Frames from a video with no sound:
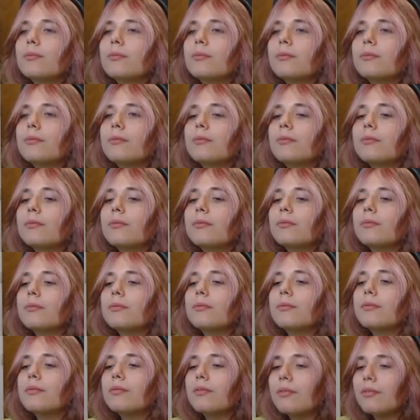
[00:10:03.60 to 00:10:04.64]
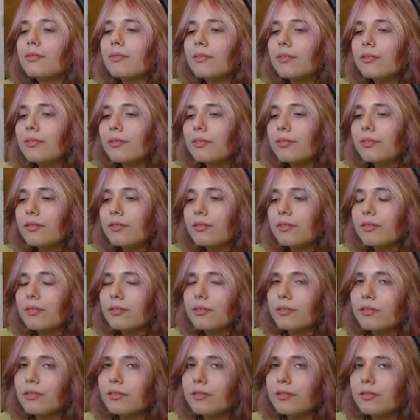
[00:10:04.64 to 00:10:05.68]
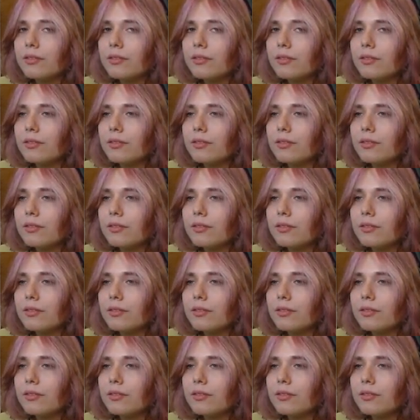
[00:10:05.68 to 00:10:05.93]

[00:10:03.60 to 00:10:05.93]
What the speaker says: This person isn't speaking.